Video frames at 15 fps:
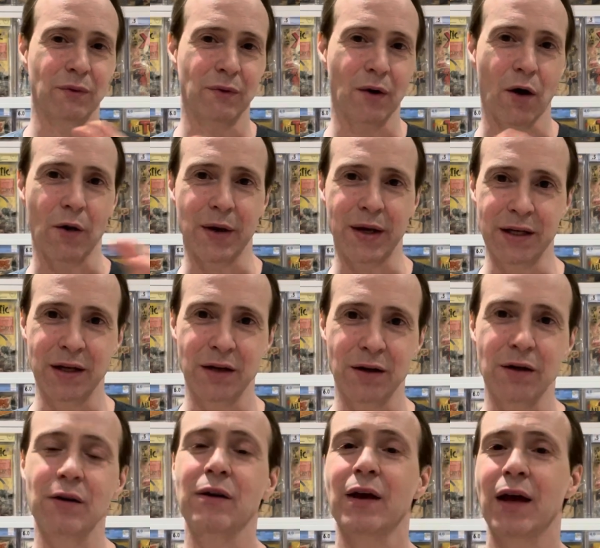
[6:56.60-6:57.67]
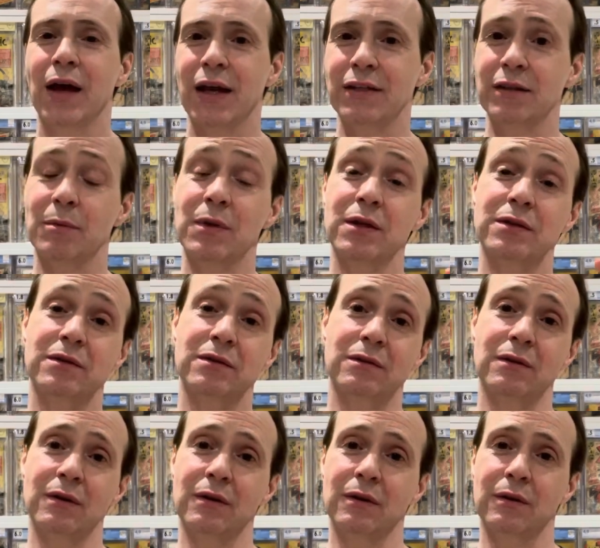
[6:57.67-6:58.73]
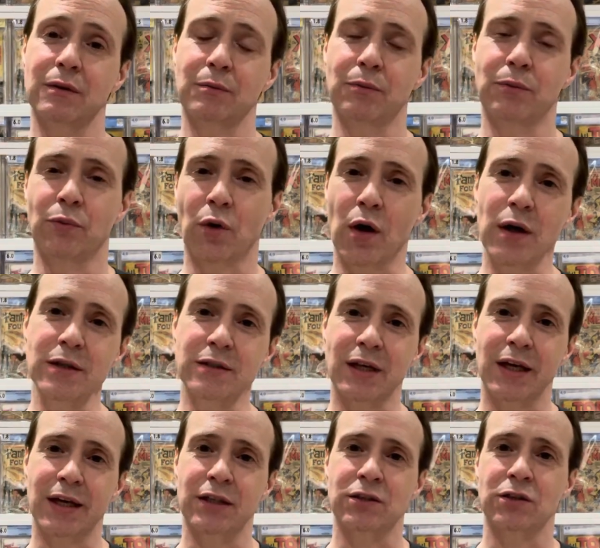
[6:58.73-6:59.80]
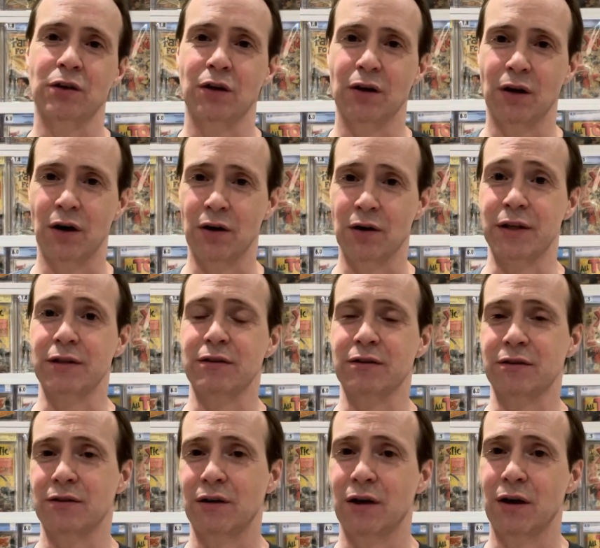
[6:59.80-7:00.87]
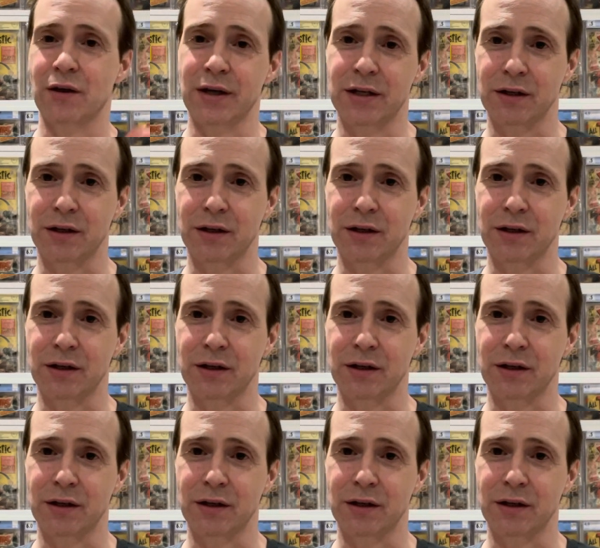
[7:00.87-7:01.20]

are in here, and some of the Bronze Age artists are in